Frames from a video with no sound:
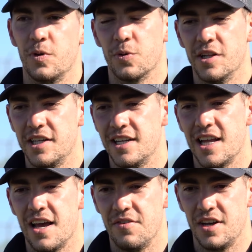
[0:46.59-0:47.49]
we really didn't
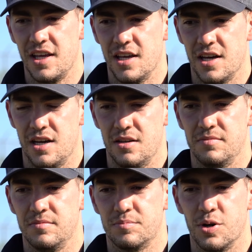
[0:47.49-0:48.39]
have any uh,
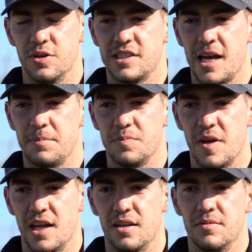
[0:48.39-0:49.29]
prototypes
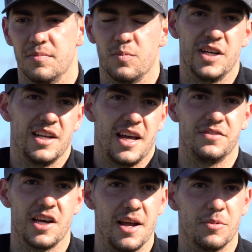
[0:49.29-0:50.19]
made. We didn't
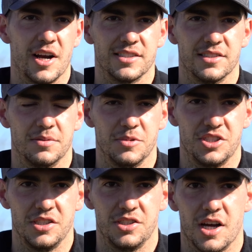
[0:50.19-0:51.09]
have time or access to machine